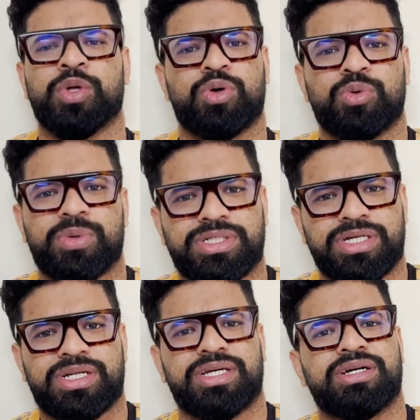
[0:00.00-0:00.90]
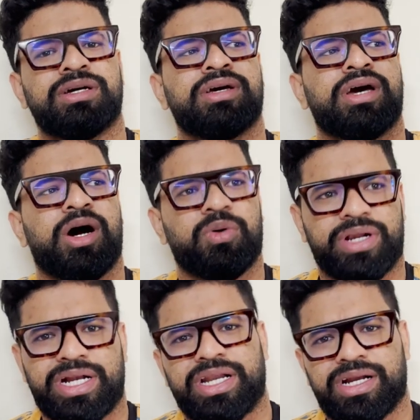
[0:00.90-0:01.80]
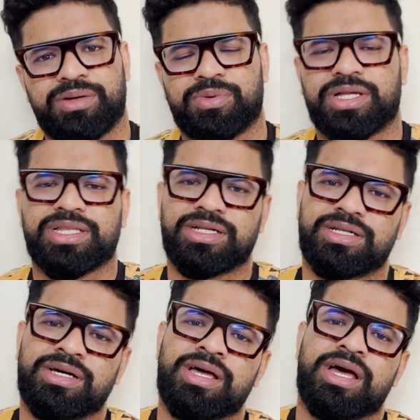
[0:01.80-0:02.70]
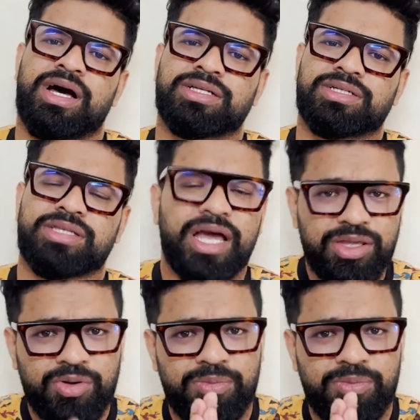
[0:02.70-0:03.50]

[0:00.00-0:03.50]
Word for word: Roopesh Shetty out trending it for and thank you.